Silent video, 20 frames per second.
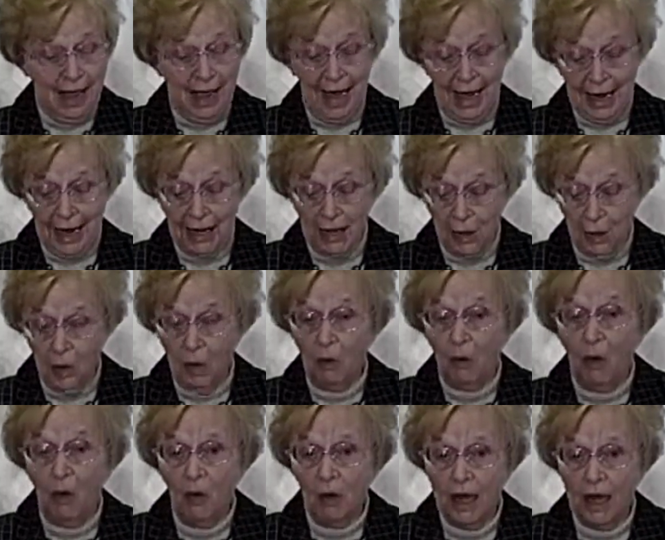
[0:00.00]
and I know I
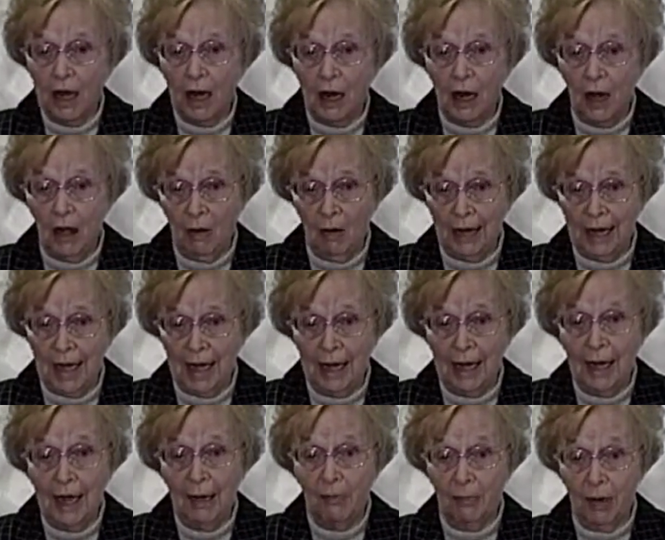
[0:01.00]
won't get it all in,